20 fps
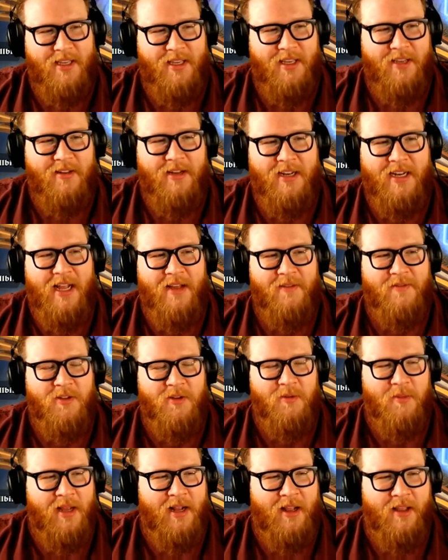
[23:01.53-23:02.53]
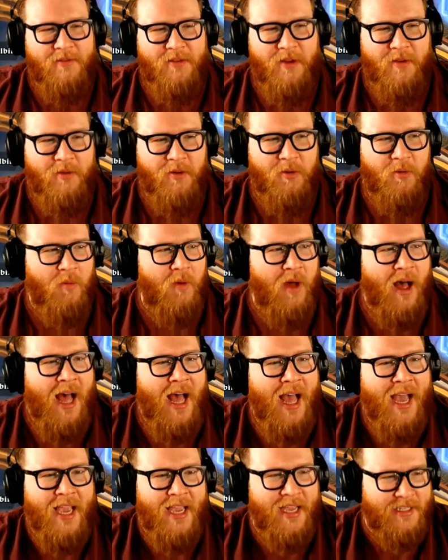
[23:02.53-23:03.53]
You need to have two mana left over.
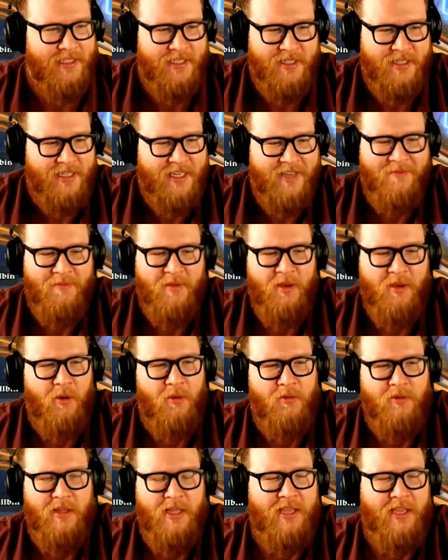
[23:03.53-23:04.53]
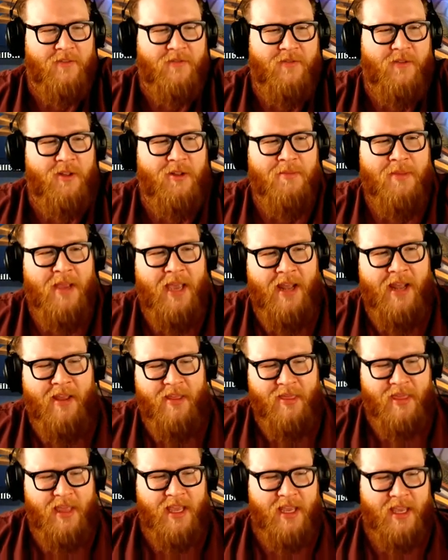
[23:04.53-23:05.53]
Why? It didn't give me only full mana
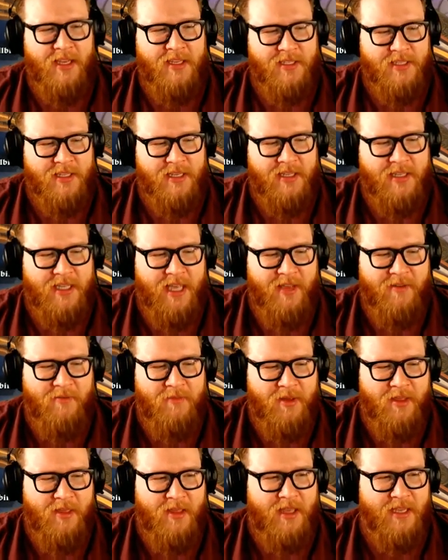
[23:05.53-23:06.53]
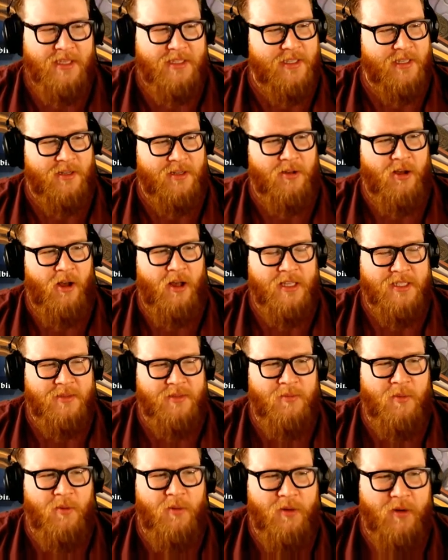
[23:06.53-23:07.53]
things. It gave me things that
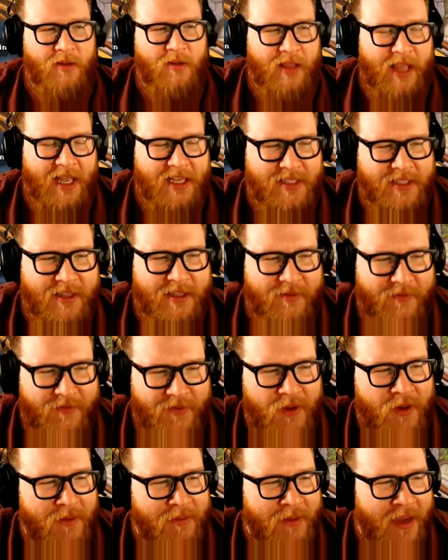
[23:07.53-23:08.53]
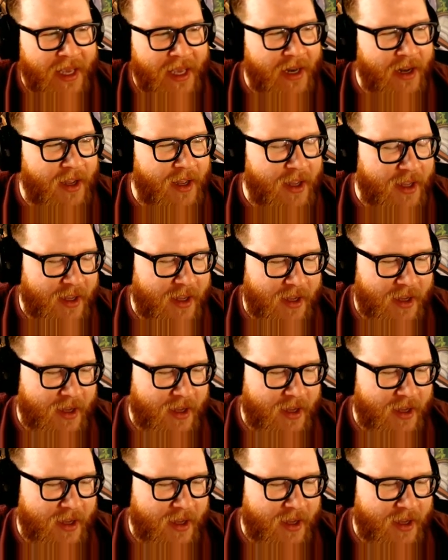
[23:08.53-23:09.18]
cost more, less than full mana.